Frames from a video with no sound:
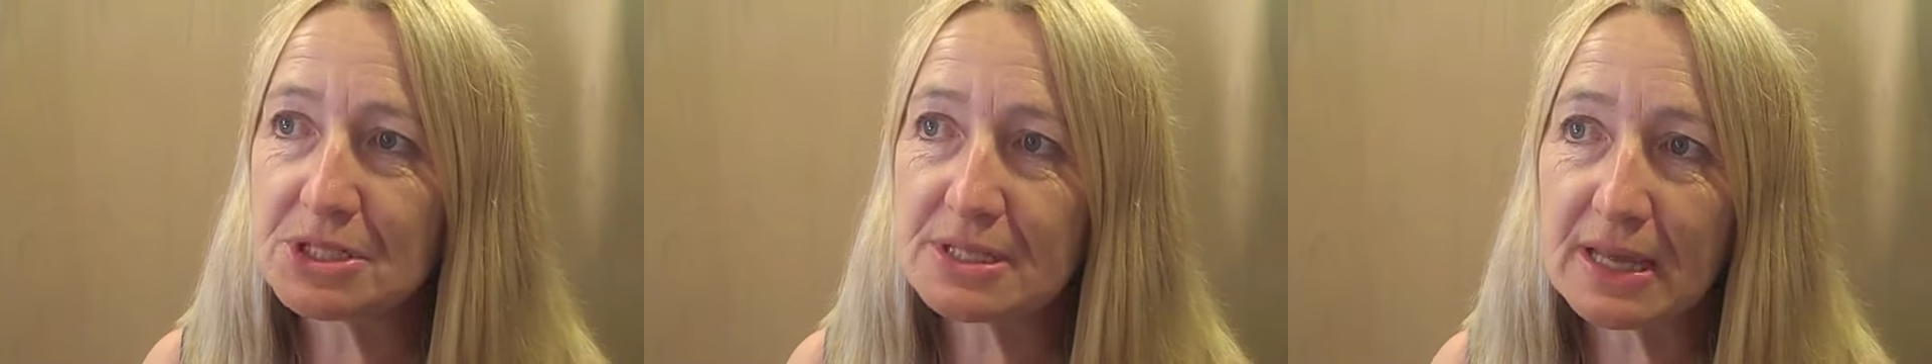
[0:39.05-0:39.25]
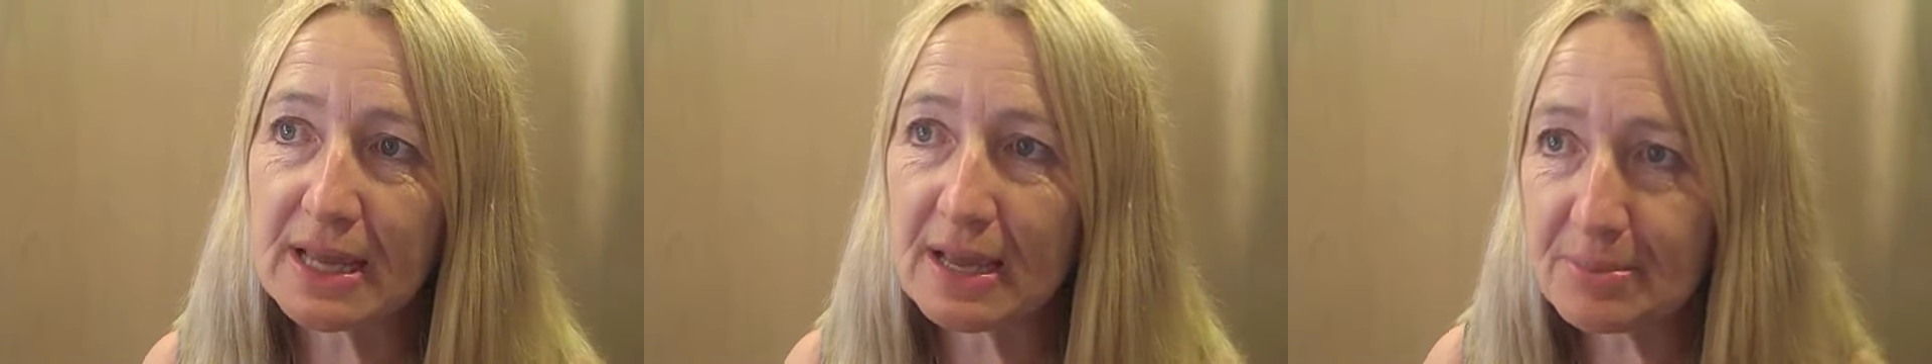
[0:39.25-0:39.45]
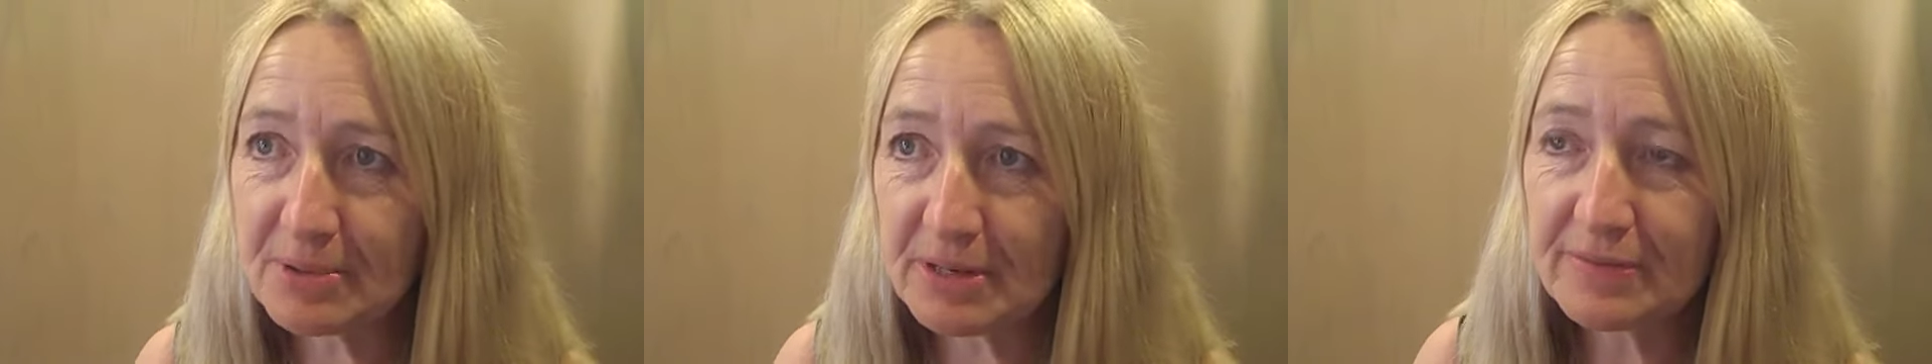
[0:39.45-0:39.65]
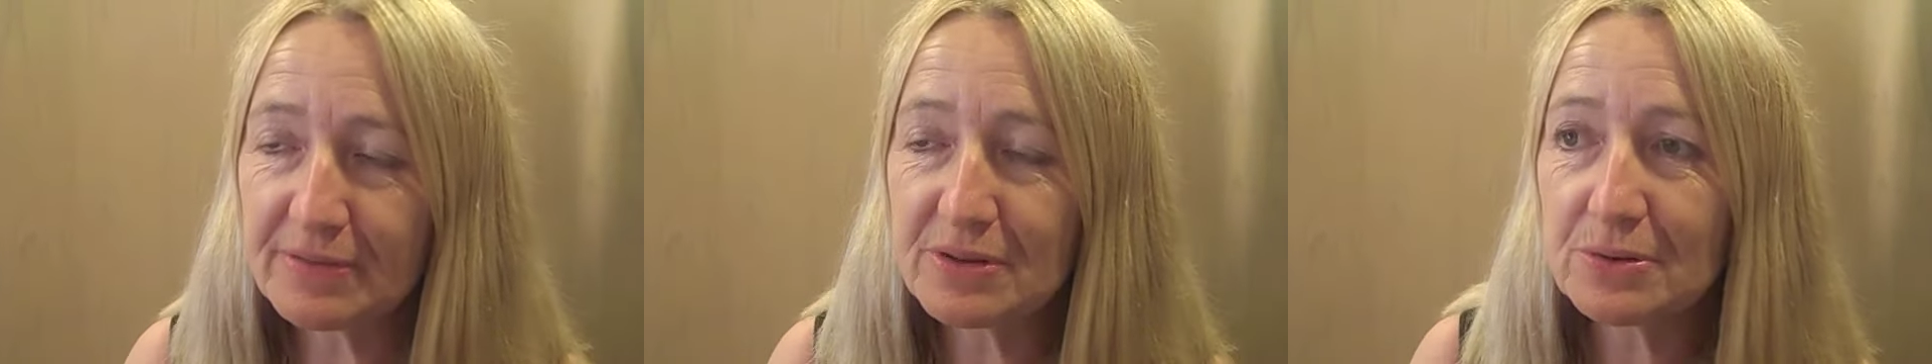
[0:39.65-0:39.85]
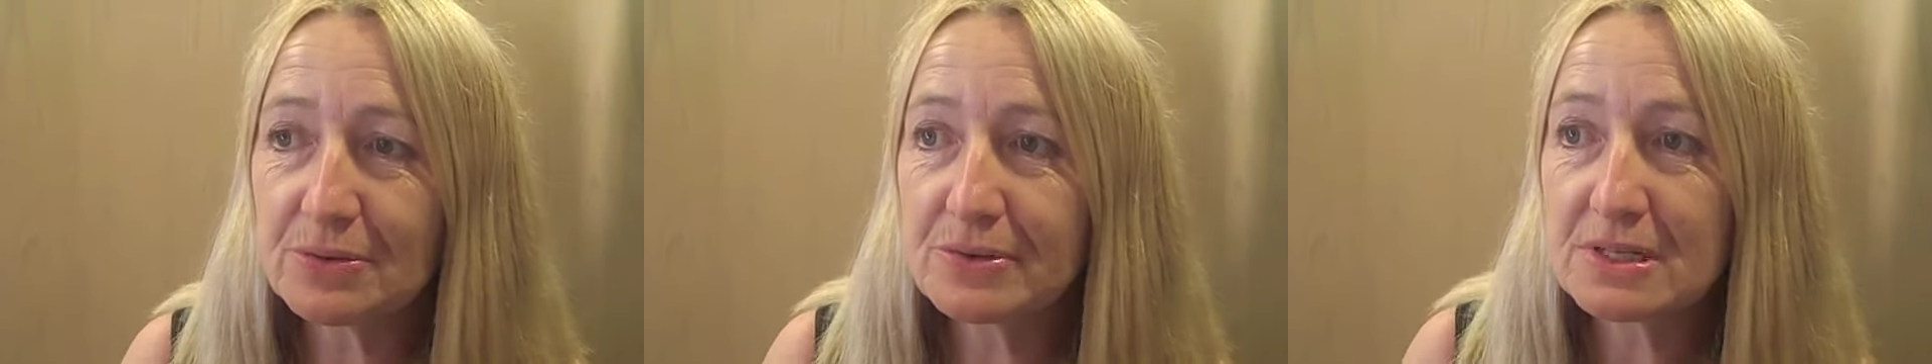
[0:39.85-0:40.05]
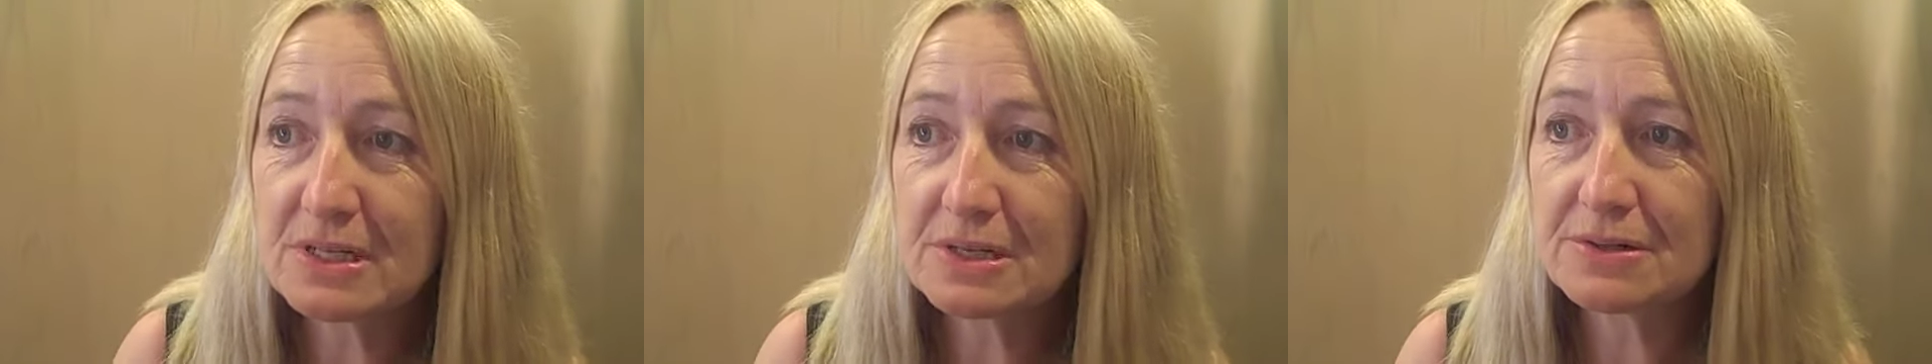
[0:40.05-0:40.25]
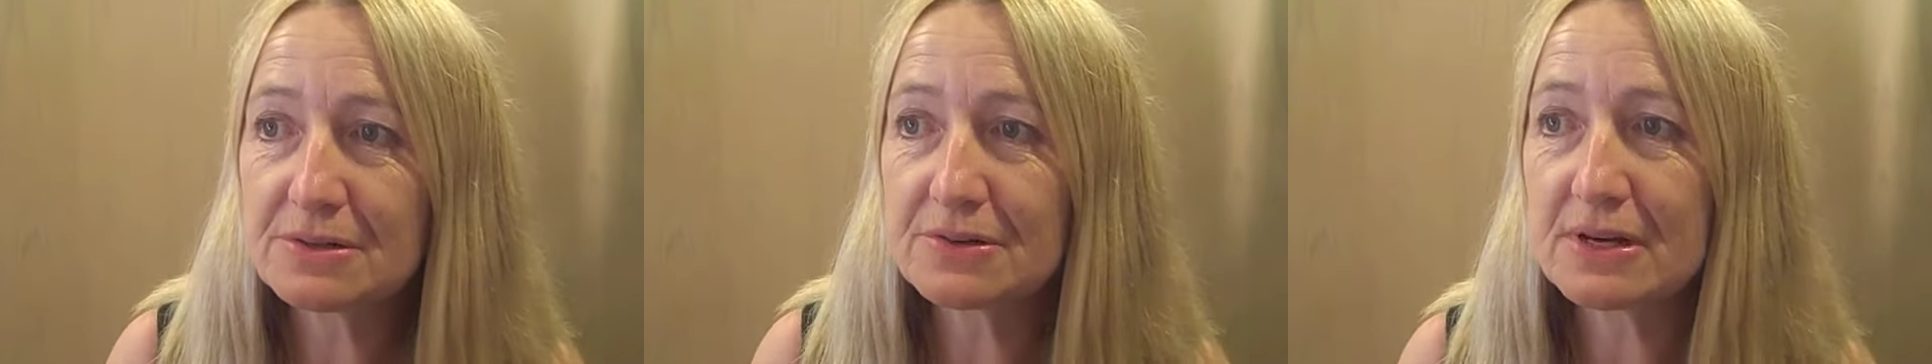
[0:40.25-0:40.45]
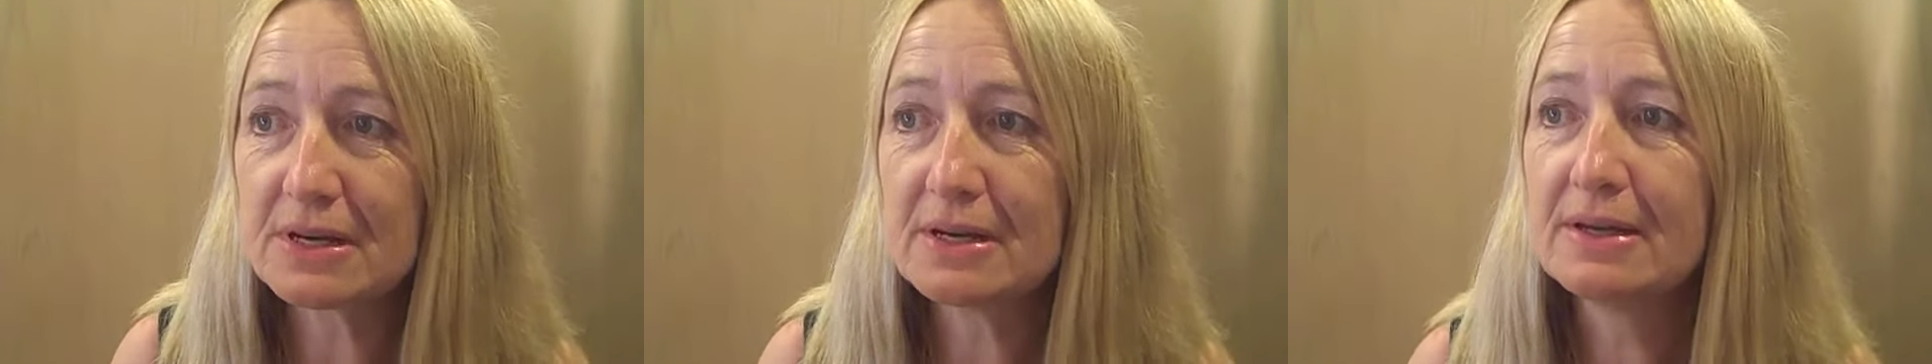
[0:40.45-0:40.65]
is the capital of the Northern
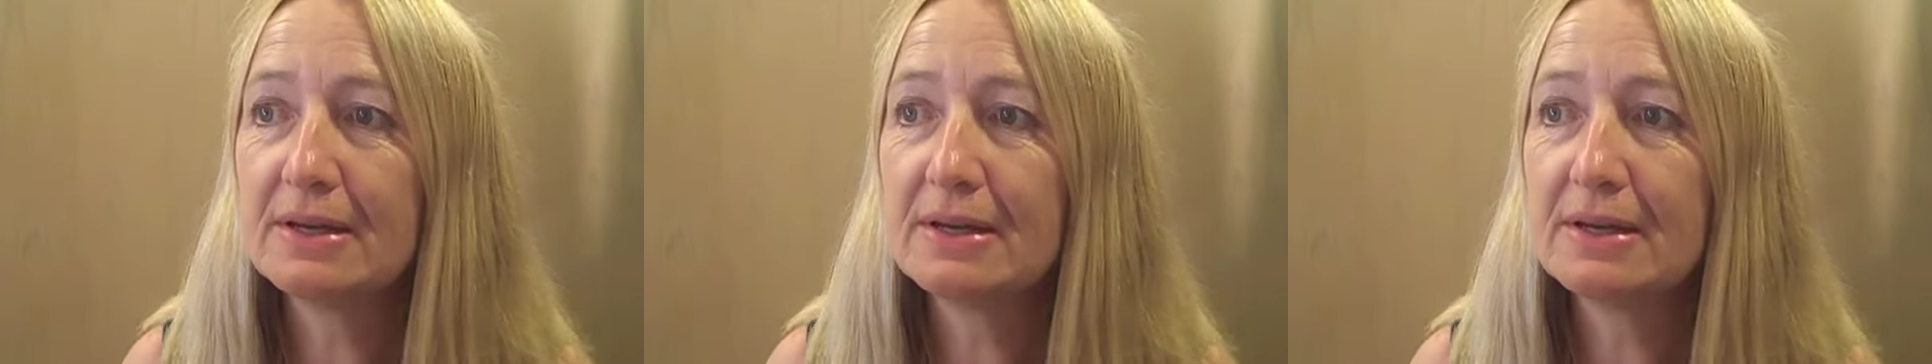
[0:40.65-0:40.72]
Territory.